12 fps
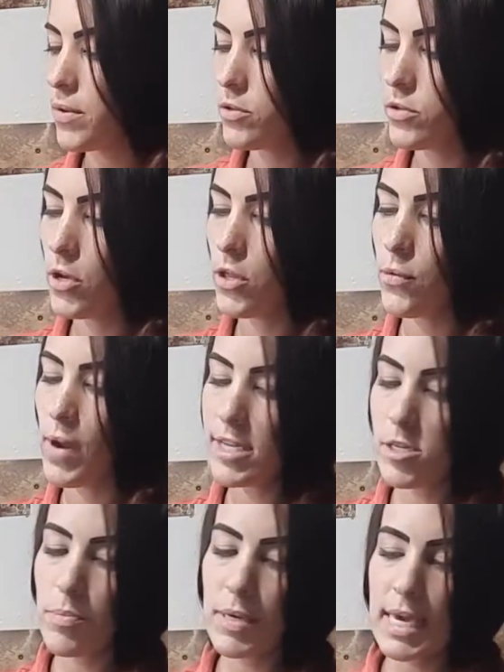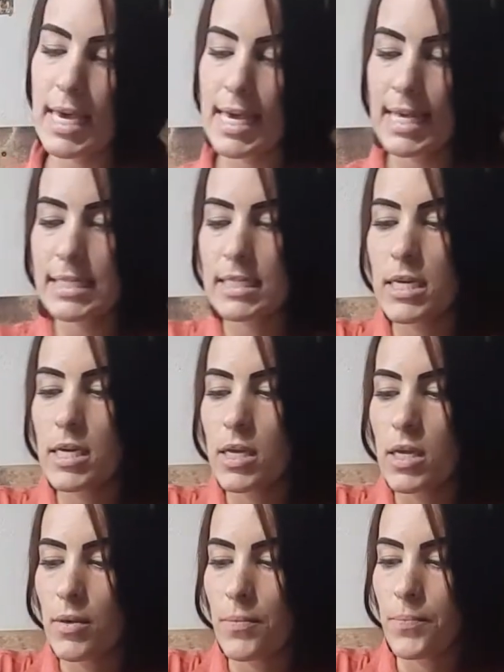So the recipe is
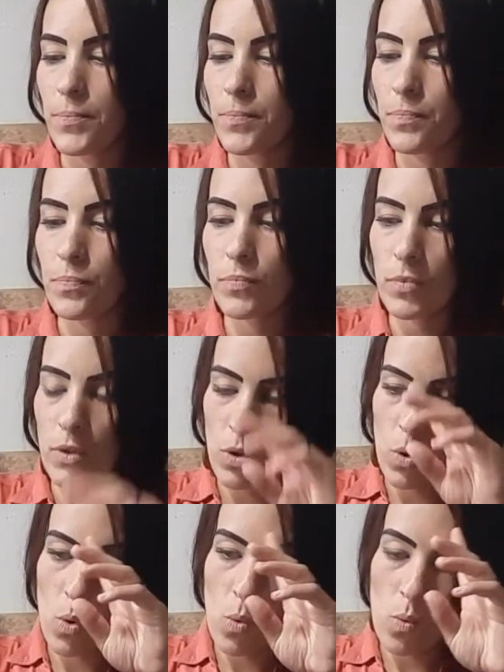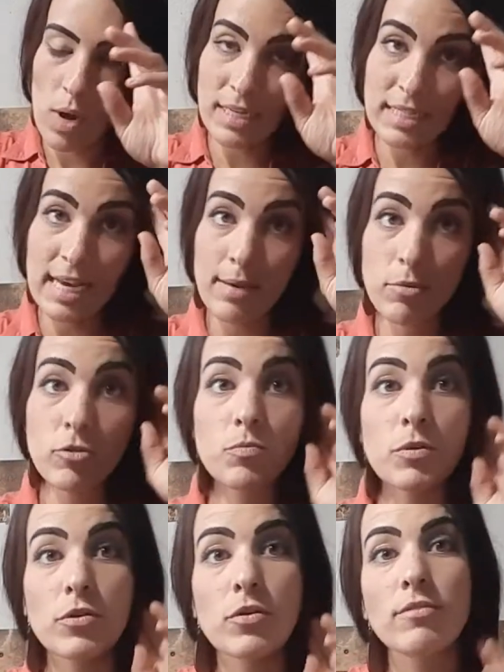1
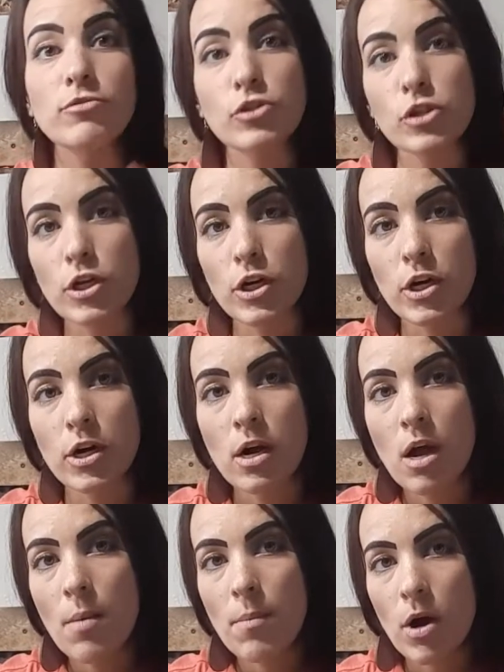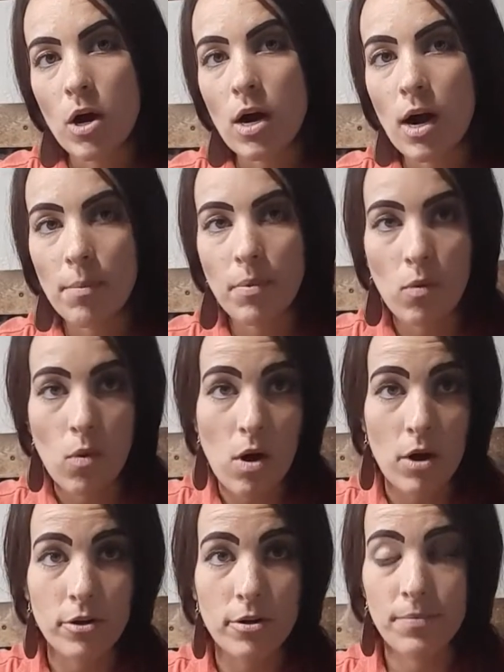tablespoon of sugar per cup of
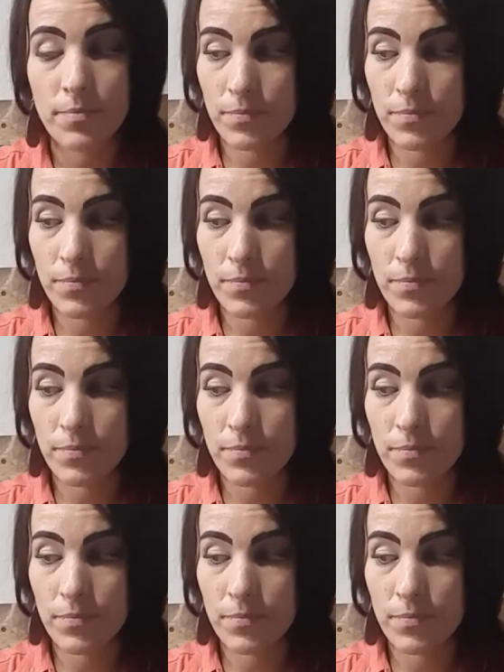water.